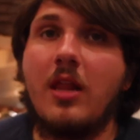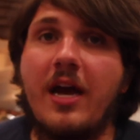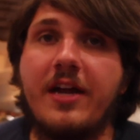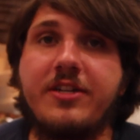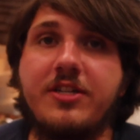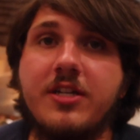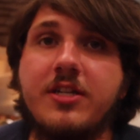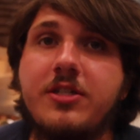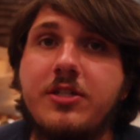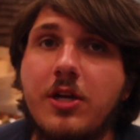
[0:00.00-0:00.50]
I
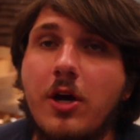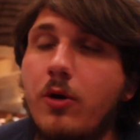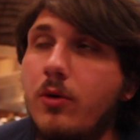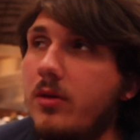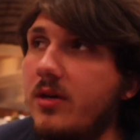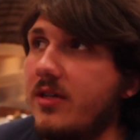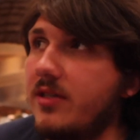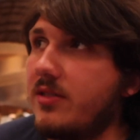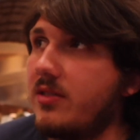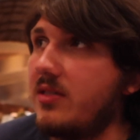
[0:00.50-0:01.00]
did know
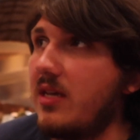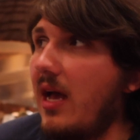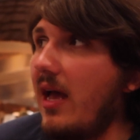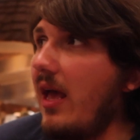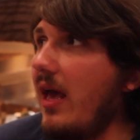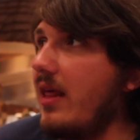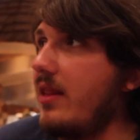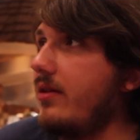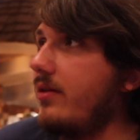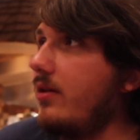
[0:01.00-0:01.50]
this. I
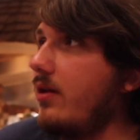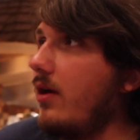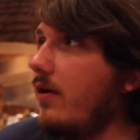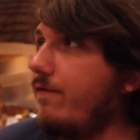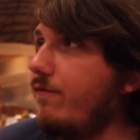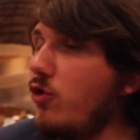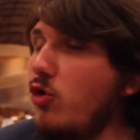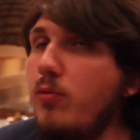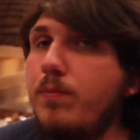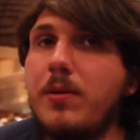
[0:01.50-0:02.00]
had
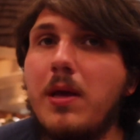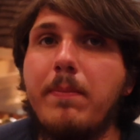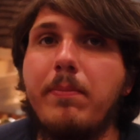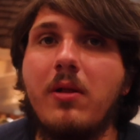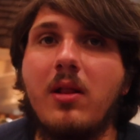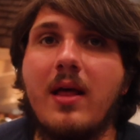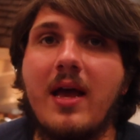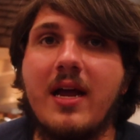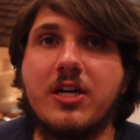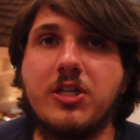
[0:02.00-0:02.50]
a few people
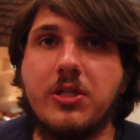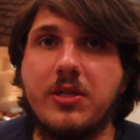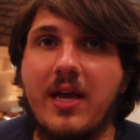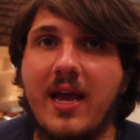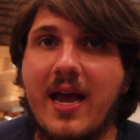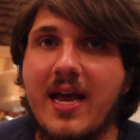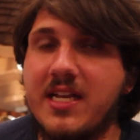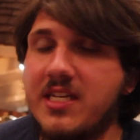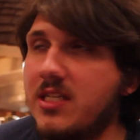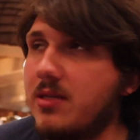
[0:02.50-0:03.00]
actually
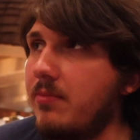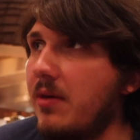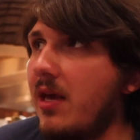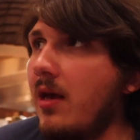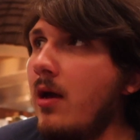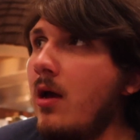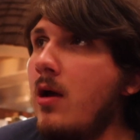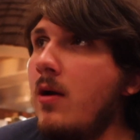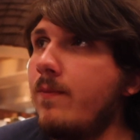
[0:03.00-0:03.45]
ask me,